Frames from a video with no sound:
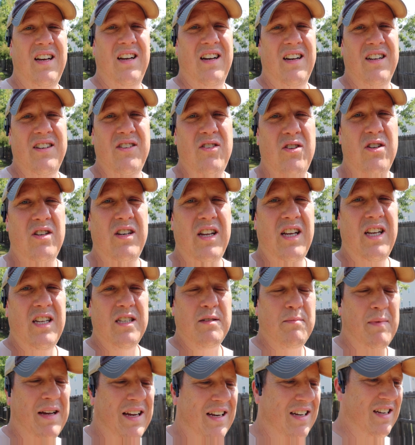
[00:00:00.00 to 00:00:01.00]
I'll do a needs
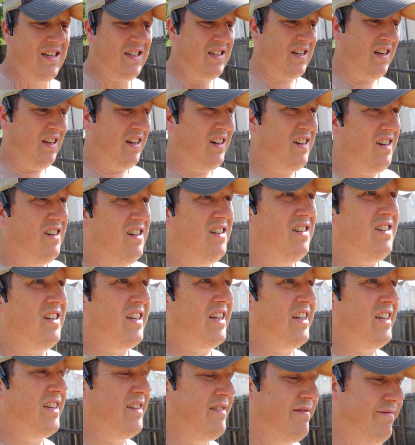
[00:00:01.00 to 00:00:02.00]
maintenance log
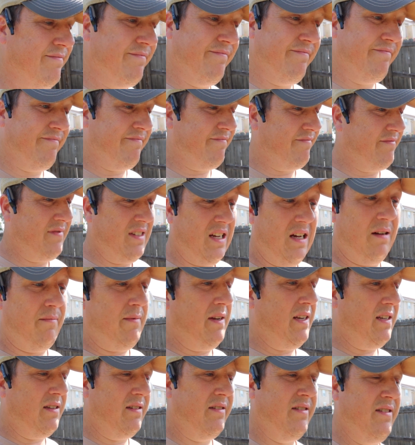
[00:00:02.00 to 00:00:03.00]
and I
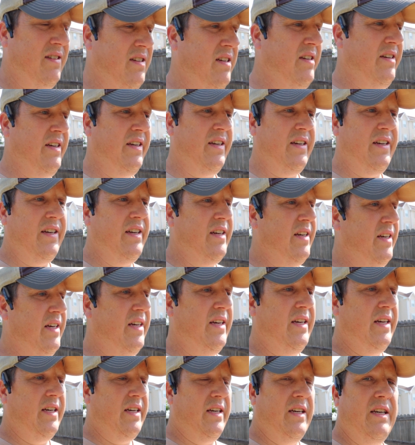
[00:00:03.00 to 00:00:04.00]
mean,
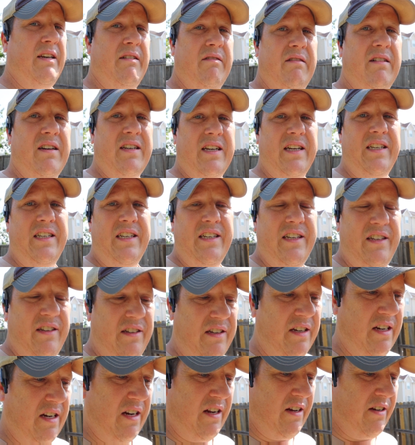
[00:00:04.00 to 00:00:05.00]
what can you do,
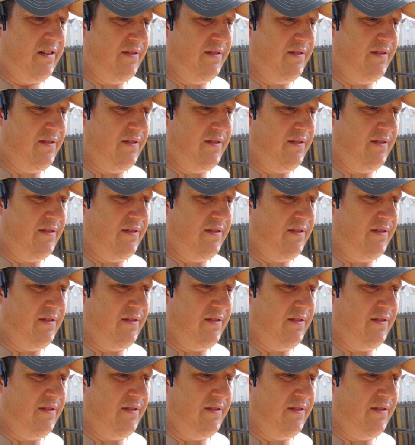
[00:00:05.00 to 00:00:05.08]
you know?